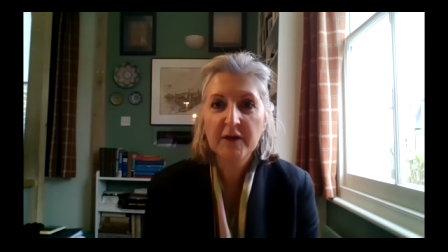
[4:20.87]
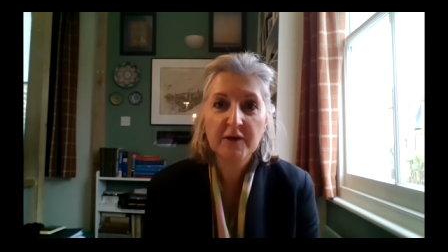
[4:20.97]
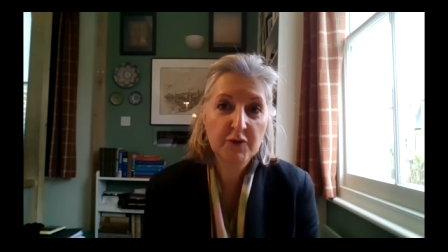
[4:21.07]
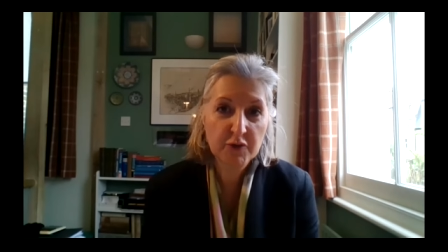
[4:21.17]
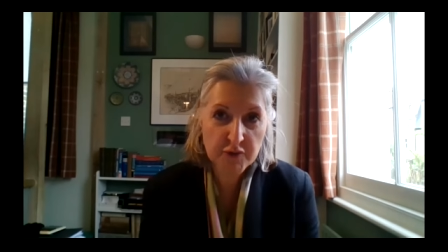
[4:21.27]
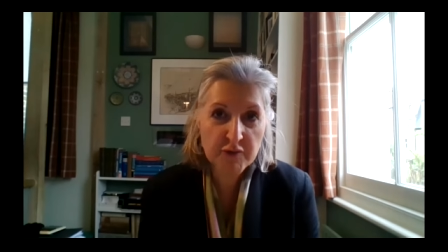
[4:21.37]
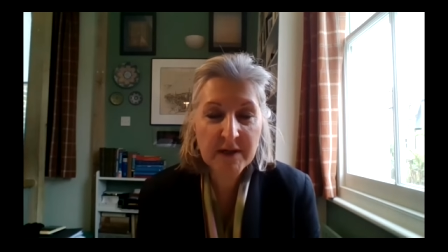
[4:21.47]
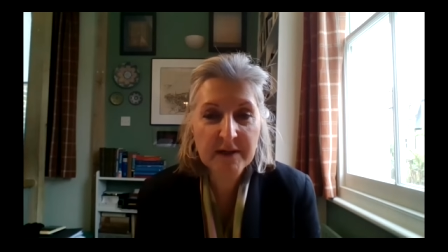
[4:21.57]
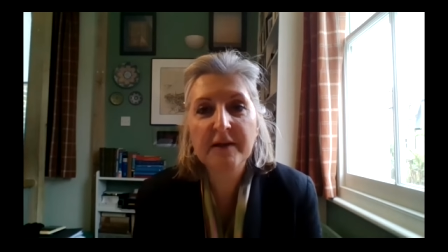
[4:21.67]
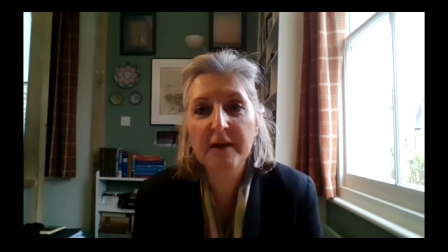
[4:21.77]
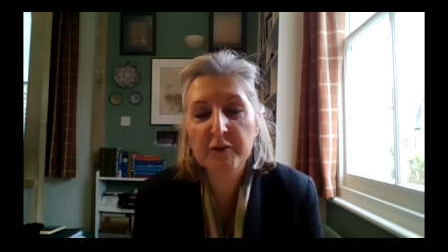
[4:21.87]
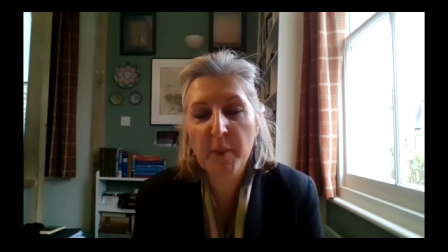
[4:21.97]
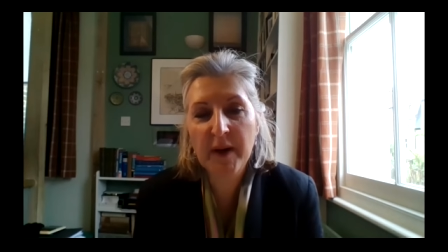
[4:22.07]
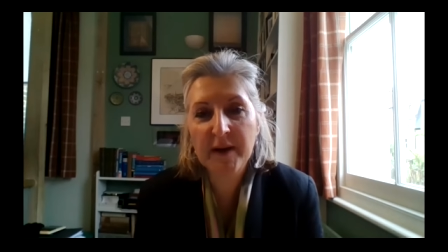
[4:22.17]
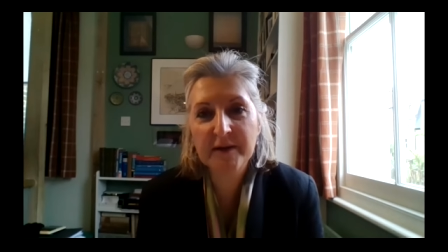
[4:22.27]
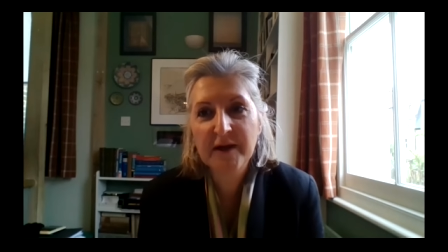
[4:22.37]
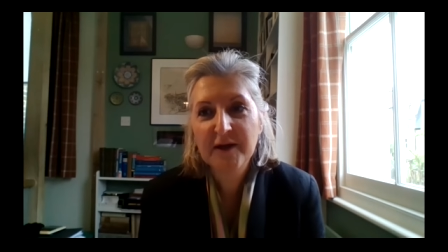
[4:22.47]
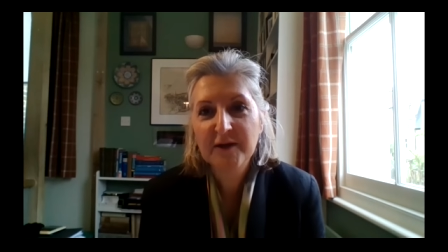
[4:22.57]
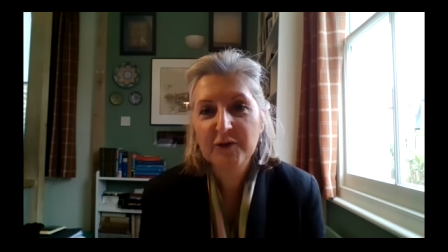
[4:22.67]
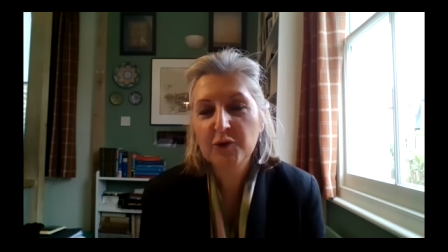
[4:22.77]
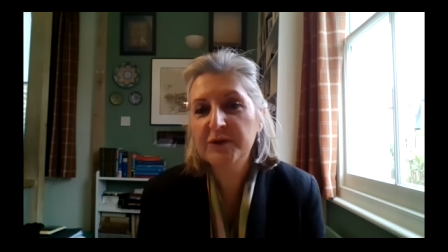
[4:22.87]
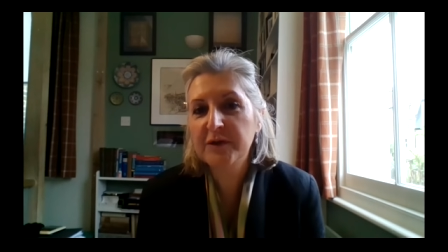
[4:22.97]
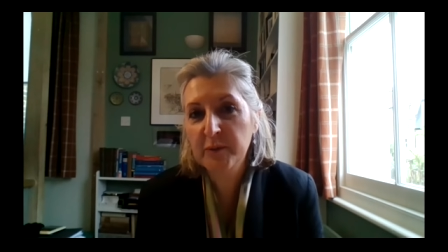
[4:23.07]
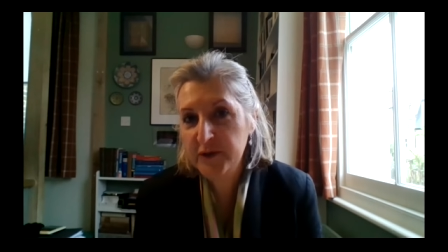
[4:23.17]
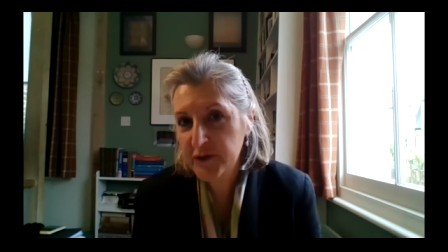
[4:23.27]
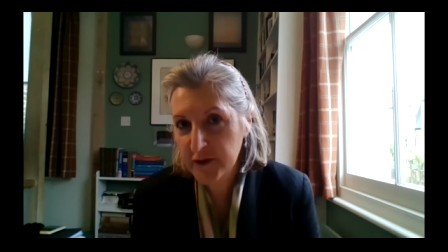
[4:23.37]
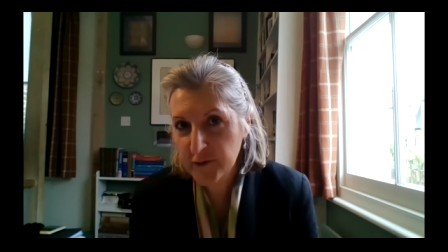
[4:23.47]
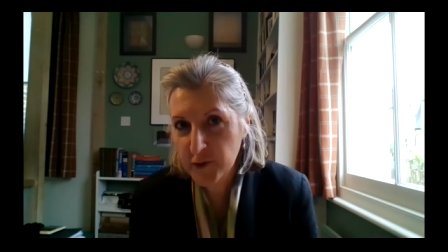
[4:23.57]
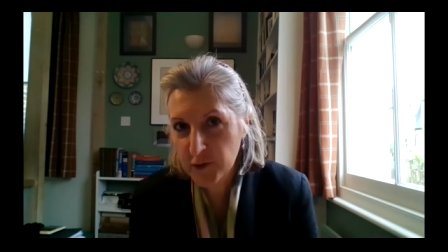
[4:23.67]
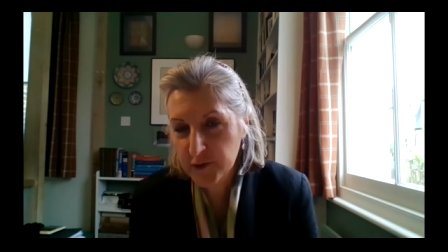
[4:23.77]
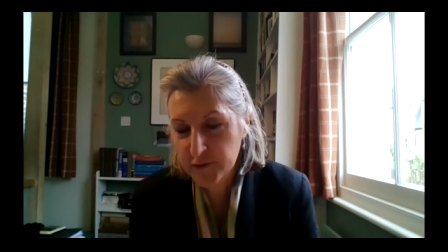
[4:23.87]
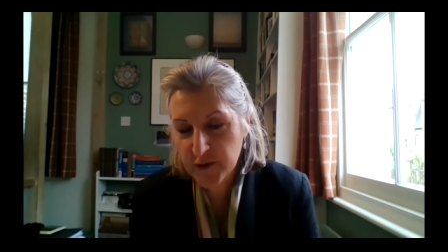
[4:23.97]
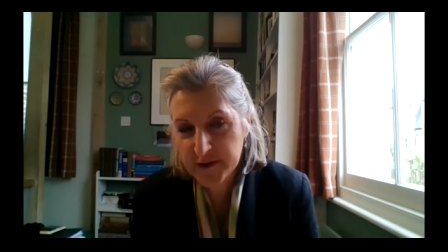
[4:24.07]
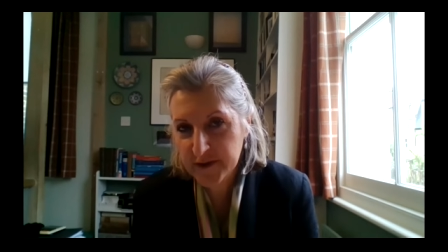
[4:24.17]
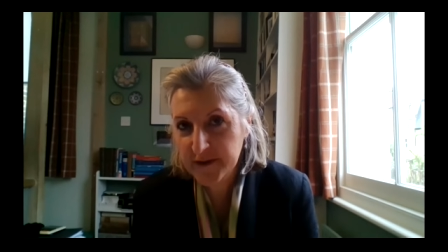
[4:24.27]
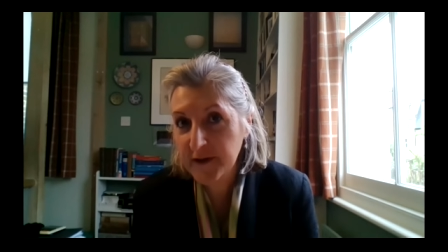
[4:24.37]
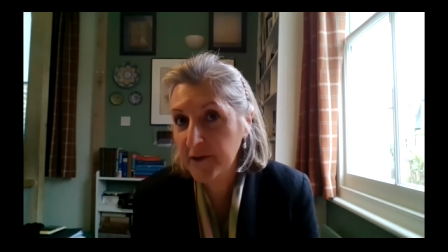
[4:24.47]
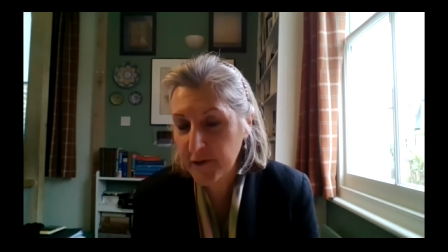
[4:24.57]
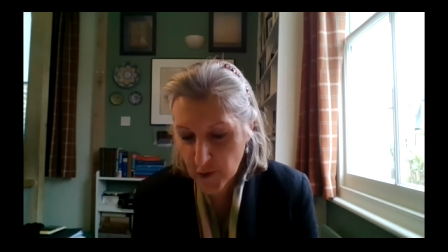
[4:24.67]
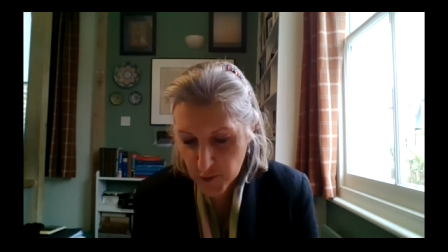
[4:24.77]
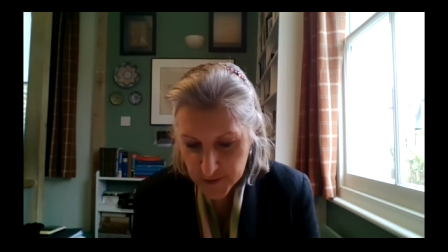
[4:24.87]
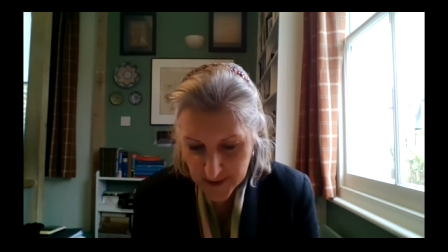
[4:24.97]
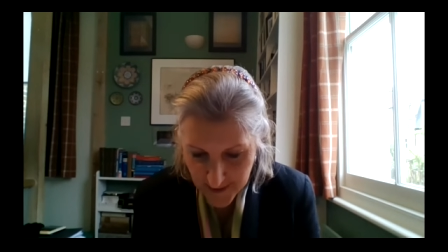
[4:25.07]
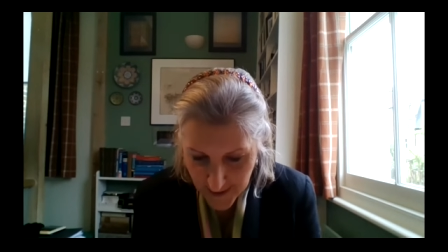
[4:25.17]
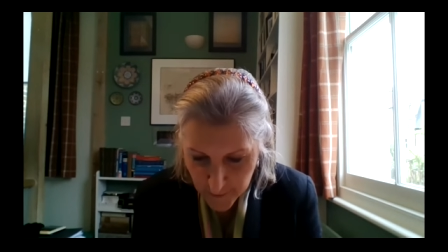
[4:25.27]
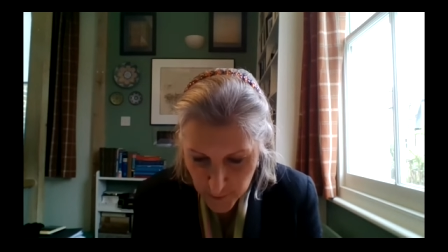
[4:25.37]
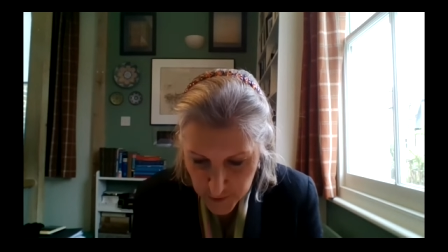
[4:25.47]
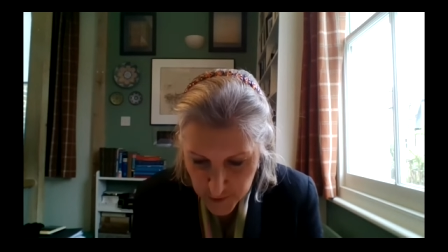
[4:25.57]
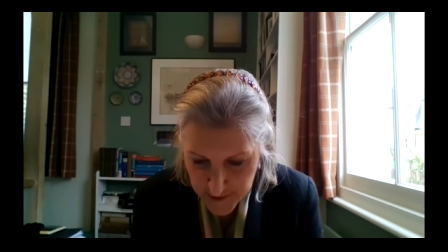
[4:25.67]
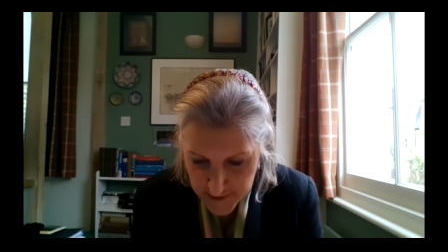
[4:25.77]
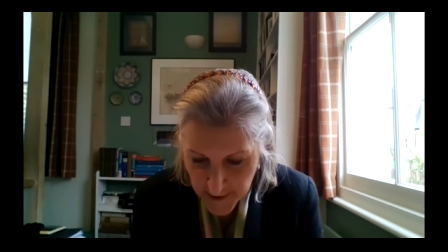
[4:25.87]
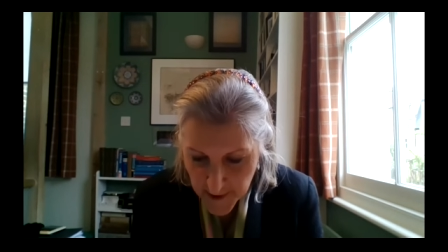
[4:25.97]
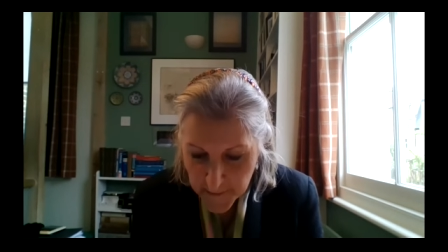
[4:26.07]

he could really get by using materials written in those languages.